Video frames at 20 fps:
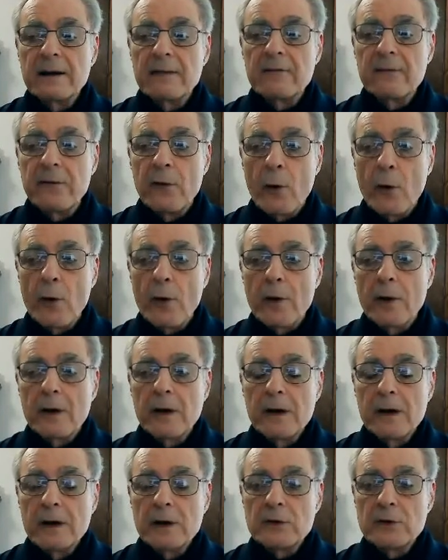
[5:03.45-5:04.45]
for
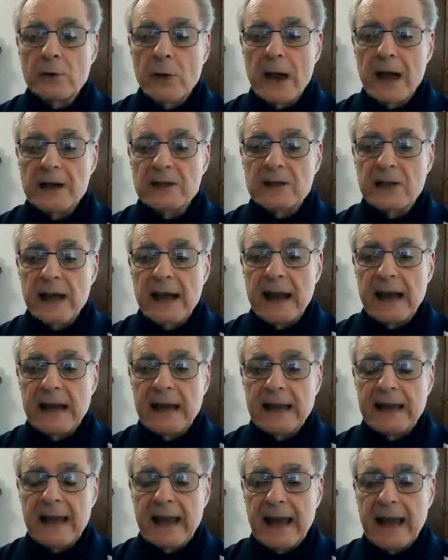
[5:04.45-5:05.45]

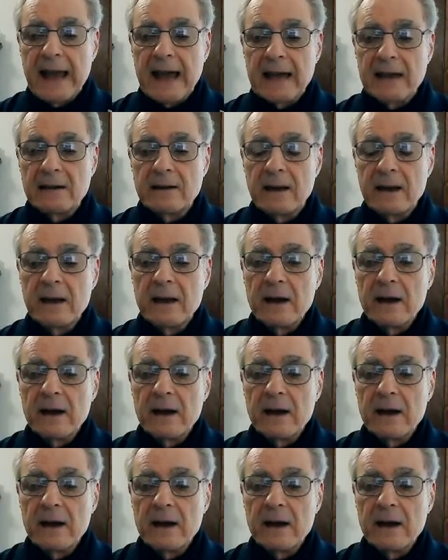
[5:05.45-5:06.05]
translating and